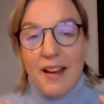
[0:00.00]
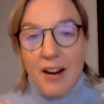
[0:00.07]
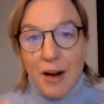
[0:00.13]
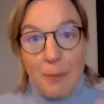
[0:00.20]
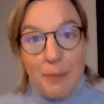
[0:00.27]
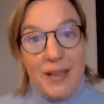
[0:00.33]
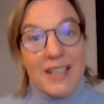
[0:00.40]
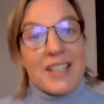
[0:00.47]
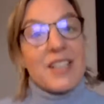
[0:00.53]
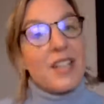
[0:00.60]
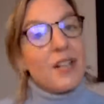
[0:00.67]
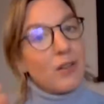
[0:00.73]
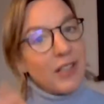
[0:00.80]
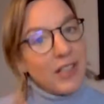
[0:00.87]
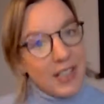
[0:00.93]
our
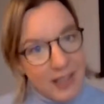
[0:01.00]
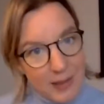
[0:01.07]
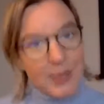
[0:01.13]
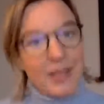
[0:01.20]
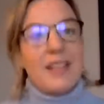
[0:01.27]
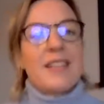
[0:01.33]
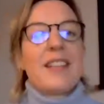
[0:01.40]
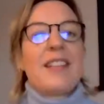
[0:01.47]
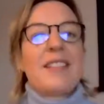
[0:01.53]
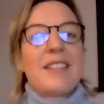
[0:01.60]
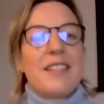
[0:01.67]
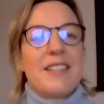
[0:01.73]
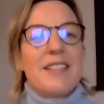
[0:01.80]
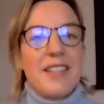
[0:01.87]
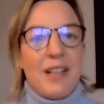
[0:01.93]
ability or inability
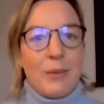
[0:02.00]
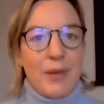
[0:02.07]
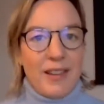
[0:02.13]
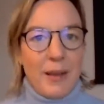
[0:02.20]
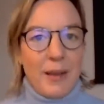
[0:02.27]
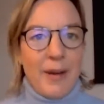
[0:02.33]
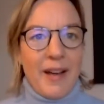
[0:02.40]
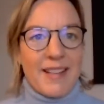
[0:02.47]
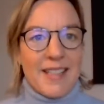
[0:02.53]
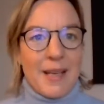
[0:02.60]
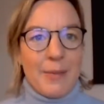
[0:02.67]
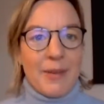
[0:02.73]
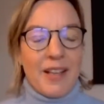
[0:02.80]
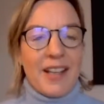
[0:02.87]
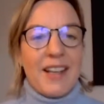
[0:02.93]
to deal with the
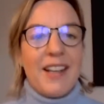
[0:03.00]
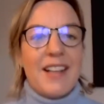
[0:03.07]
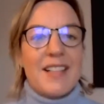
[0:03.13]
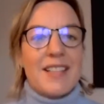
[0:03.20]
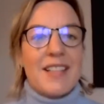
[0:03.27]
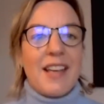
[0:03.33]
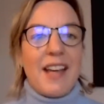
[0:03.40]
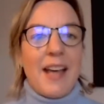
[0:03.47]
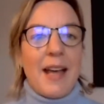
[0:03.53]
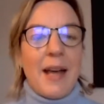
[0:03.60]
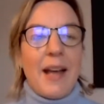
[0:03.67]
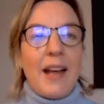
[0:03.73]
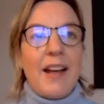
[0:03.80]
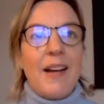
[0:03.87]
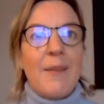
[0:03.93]
pandemic is
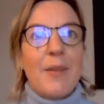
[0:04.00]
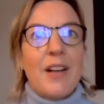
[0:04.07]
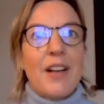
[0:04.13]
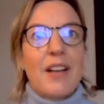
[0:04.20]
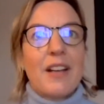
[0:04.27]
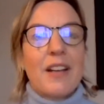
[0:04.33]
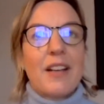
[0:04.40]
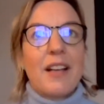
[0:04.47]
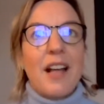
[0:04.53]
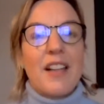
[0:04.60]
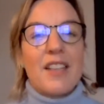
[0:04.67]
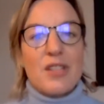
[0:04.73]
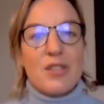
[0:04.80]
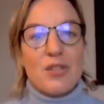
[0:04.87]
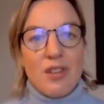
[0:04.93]
a
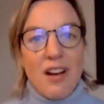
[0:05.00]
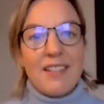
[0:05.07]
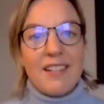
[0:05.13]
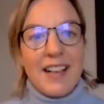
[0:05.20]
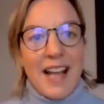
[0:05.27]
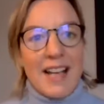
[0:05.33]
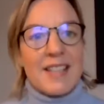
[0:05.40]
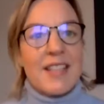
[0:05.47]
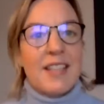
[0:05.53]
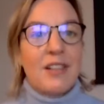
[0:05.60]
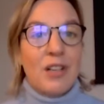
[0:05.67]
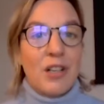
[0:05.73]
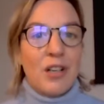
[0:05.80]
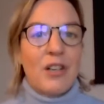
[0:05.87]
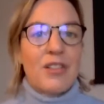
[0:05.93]
strong
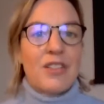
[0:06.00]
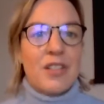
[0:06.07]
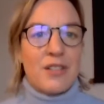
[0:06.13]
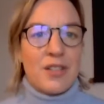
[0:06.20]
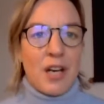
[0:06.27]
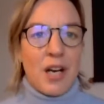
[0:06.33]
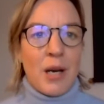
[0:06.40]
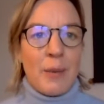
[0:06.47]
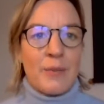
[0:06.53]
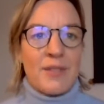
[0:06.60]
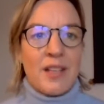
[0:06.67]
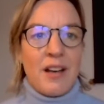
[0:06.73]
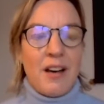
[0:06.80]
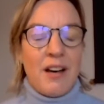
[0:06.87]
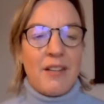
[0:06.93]
lesson learned in terms
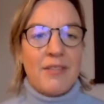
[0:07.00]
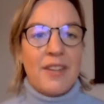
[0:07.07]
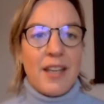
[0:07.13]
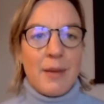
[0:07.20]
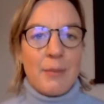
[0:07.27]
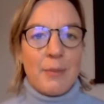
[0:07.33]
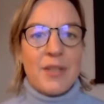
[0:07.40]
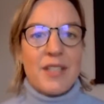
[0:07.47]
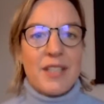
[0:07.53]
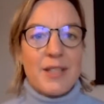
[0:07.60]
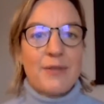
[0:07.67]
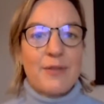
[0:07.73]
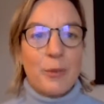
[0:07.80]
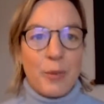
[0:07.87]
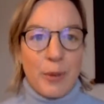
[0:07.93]
of the impetus
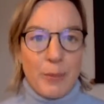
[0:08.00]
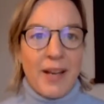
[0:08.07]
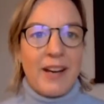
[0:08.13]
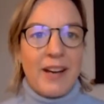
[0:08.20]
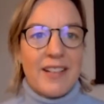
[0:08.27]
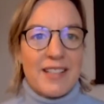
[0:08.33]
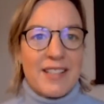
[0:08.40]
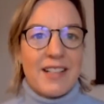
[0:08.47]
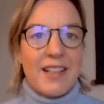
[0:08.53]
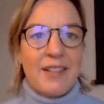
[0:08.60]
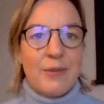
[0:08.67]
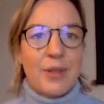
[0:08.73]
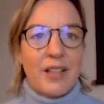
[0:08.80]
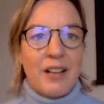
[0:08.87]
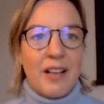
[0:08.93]
for preparing to
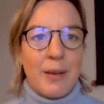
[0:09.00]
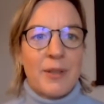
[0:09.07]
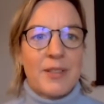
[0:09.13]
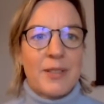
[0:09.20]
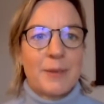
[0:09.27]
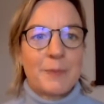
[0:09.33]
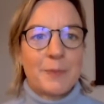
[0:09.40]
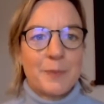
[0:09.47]
live with climate.